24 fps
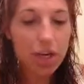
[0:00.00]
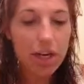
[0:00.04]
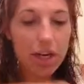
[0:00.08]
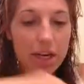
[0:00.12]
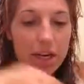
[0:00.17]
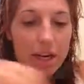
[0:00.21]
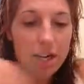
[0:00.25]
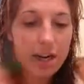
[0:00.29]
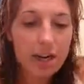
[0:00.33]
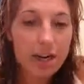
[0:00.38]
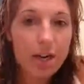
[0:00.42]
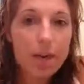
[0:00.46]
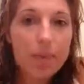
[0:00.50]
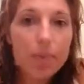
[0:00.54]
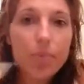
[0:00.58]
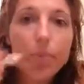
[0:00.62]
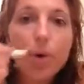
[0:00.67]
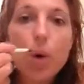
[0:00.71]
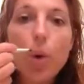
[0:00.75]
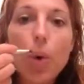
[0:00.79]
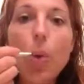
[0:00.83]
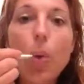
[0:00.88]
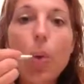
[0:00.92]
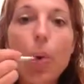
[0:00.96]
shade
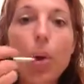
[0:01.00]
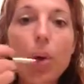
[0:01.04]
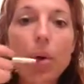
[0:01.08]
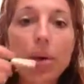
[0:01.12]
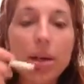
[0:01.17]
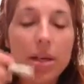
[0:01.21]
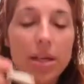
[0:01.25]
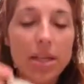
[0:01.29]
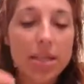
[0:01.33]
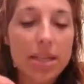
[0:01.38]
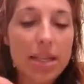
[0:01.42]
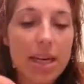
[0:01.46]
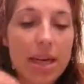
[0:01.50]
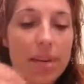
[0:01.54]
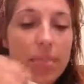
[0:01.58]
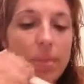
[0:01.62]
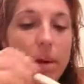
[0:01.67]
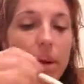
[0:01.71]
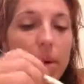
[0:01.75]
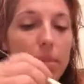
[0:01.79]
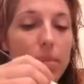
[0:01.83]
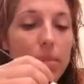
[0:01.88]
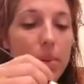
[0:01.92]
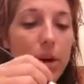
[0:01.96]
here. I'm going to take
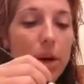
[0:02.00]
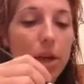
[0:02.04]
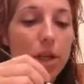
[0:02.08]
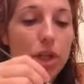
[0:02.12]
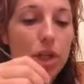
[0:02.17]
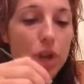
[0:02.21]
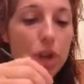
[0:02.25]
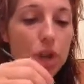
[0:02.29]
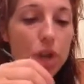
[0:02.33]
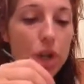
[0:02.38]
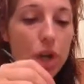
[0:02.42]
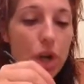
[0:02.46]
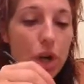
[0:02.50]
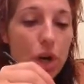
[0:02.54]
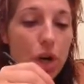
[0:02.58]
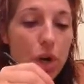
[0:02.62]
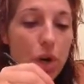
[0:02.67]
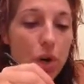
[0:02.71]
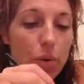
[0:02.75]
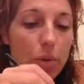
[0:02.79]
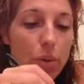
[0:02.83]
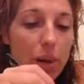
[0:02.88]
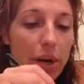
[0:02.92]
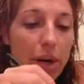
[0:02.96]
my brush
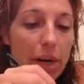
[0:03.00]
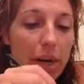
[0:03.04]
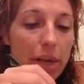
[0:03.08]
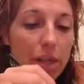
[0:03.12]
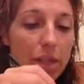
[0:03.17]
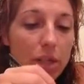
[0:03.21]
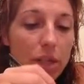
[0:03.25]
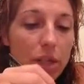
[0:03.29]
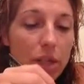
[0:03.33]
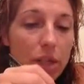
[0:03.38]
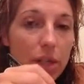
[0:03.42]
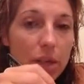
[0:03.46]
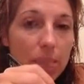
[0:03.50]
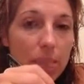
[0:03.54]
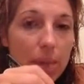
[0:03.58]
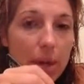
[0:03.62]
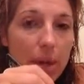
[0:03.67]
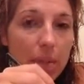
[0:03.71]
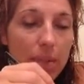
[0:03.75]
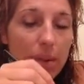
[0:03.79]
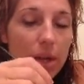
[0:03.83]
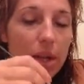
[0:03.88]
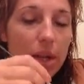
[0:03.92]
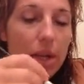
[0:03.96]
right into the
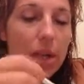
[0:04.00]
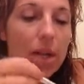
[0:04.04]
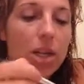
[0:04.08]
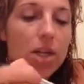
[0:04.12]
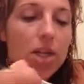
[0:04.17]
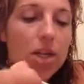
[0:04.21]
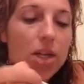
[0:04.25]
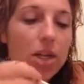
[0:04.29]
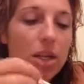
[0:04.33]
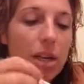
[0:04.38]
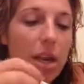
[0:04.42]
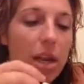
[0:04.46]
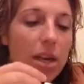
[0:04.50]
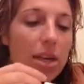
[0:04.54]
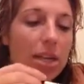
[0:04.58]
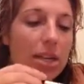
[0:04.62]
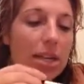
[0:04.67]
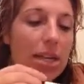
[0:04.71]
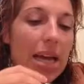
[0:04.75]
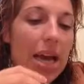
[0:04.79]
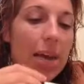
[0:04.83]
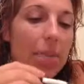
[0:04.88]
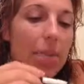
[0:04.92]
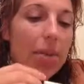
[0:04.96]
pigment and just kind of
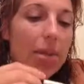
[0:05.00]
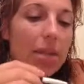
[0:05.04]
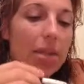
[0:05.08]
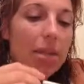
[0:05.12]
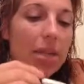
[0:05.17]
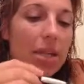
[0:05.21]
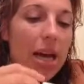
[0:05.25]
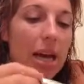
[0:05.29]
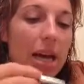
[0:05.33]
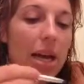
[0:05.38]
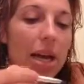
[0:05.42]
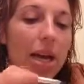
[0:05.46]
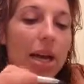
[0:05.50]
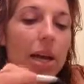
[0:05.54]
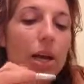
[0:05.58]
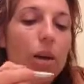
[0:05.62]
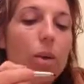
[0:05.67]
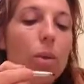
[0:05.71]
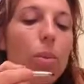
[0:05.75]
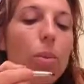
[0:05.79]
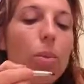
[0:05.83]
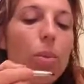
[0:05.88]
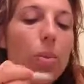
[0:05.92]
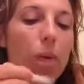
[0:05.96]
tap on the side
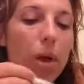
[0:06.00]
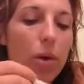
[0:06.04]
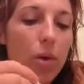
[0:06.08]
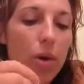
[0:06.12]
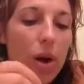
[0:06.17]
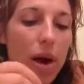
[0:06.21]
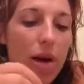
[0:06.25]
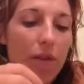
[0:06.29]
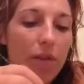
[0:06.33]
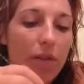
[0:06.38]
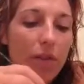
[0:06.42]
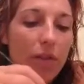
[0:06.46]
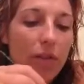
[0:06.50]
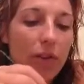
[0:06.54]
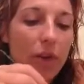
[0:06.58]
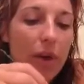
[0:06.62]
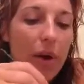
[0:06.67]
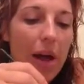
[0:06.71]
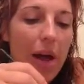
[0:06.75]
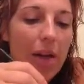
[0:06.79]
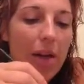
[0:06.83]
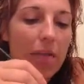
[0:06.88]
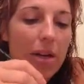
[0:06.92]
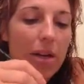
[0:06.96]
and blow it off. If
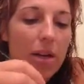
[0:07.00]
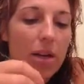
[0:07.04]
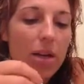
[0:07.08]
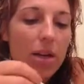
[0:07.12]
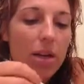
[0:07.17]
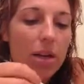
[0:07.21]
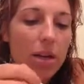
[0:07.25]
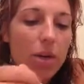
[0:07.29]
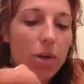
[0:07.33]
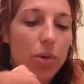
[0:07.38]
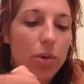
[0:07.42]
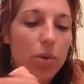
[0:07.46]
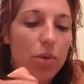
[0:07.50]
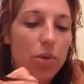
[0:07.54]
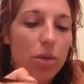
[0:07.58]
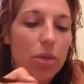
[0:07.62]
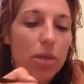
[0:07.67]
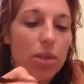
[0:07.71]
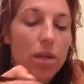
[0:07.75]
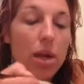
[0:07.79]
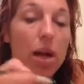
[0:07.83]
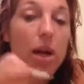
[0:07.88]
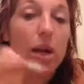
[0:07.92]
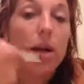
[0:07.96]
you haven't
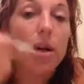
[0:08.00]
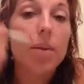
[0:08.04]
used